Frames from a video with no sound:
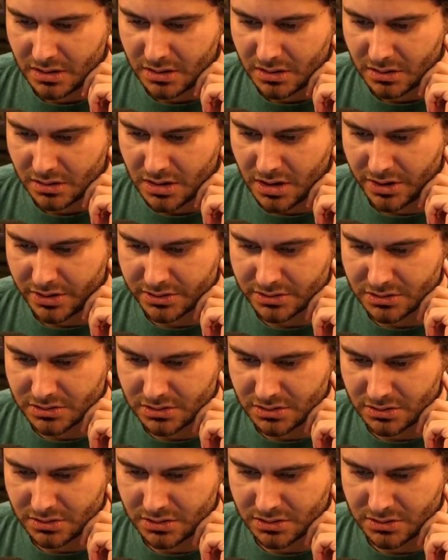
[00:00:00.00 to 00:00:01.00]
College
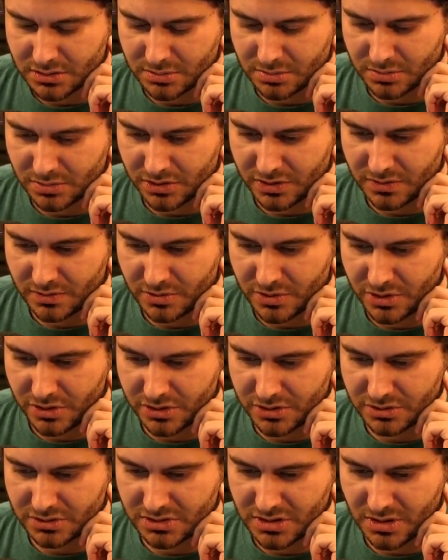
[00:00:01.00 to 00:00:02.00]
students believe we only
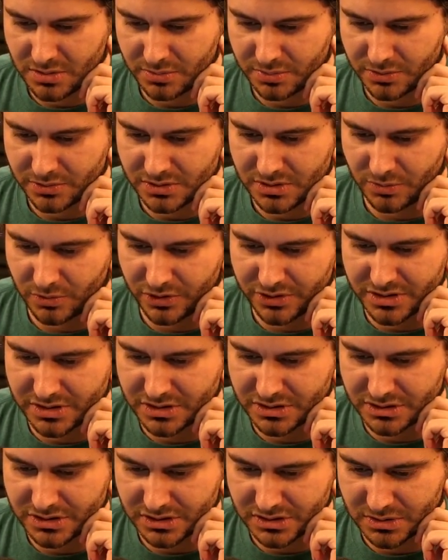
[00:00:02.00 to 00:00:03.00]
use 10%. Well, this
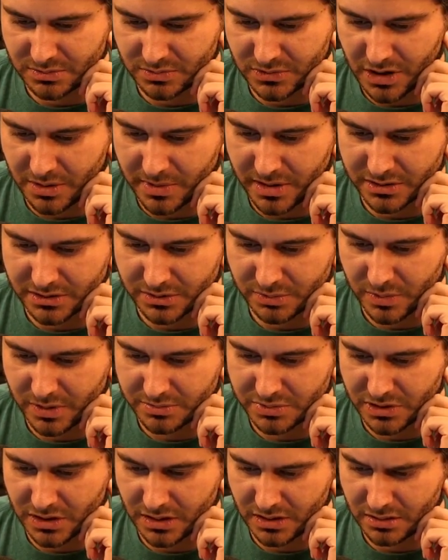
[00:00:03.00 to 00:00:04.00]
is just some dumbass
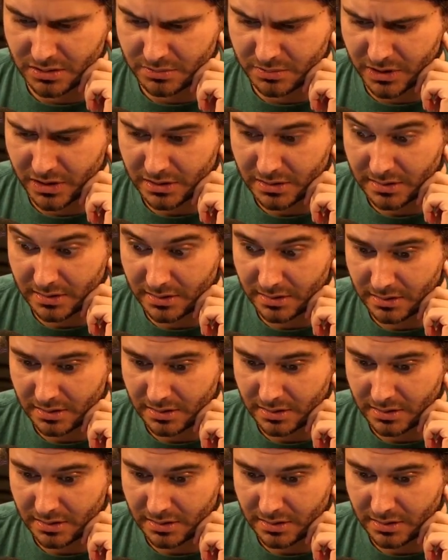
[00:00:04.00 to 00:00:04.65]
website, but sure.